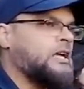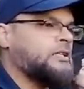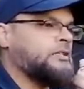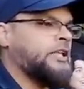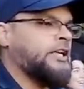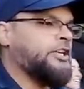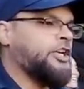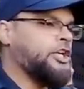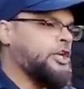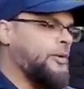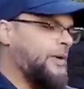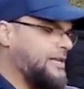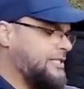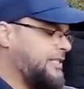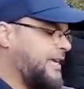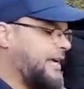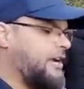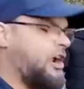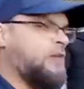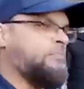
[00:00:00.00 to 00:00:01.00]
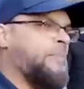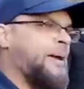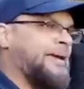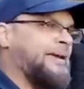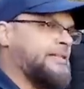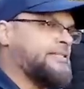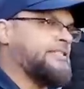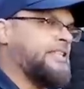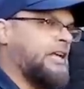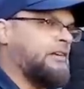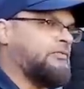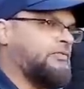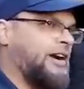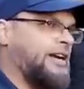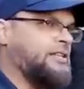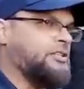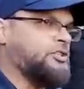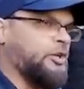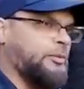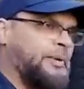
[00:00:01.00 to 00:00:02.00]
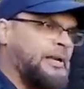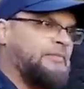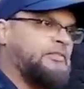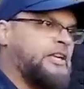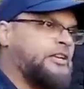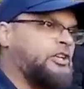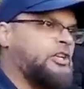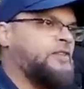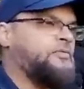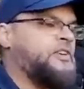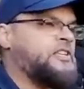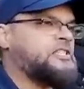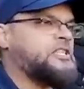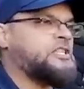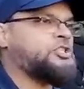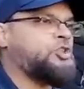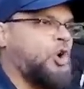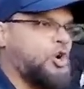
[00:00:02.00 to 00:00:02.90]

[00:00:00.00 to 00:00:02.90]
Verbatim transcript: The universe cannot make itself, right? Do you believe the universe is